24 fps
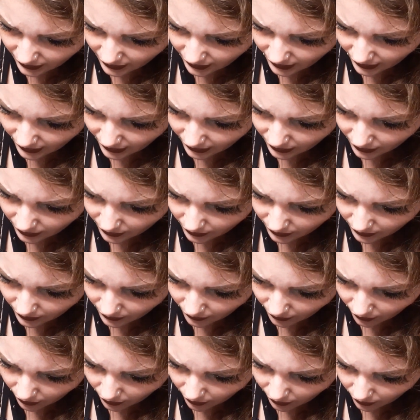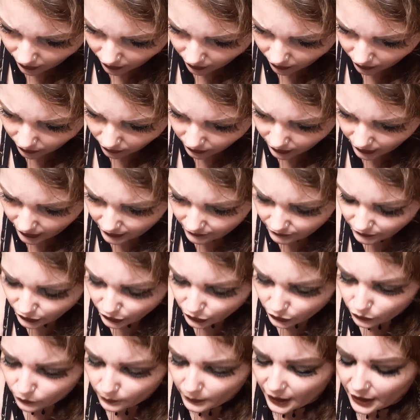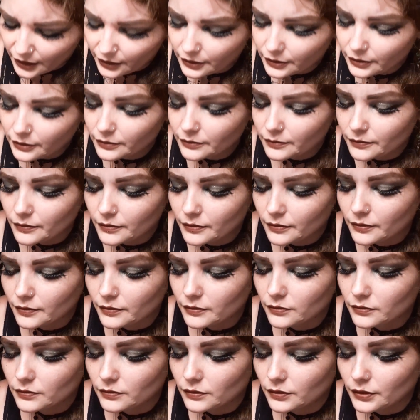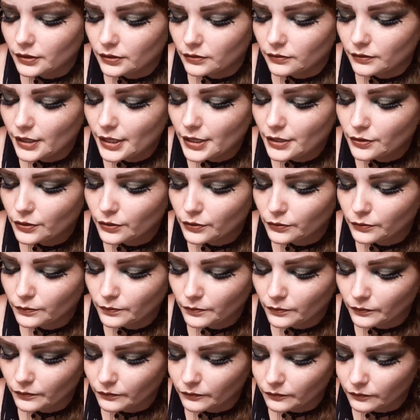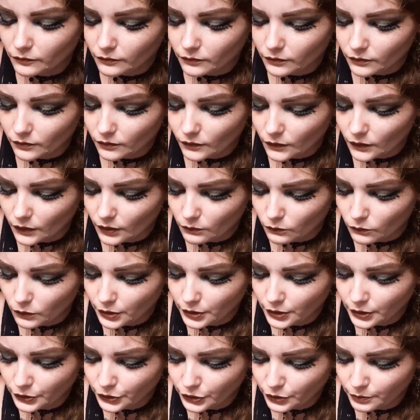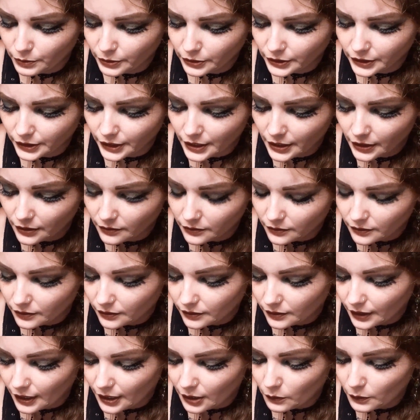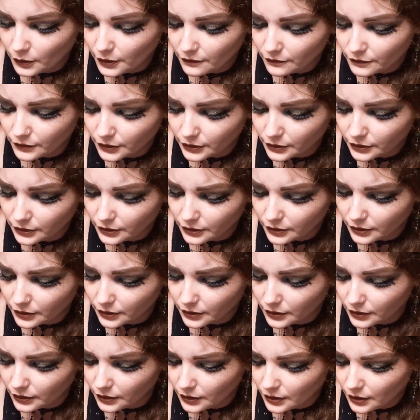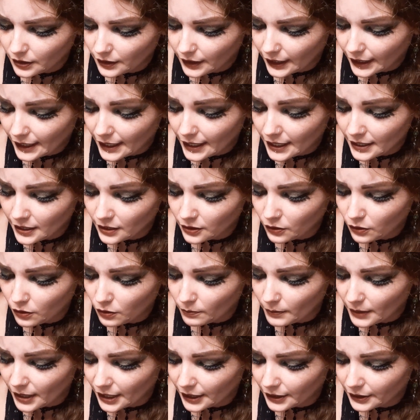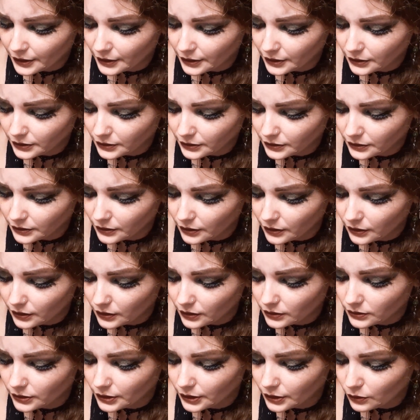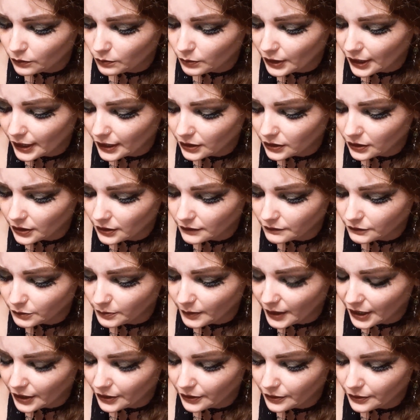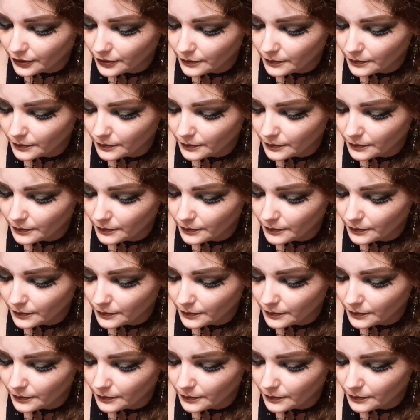that all lives don't matter. They do, 100%. However, it can't all matter until Black Lives Matter.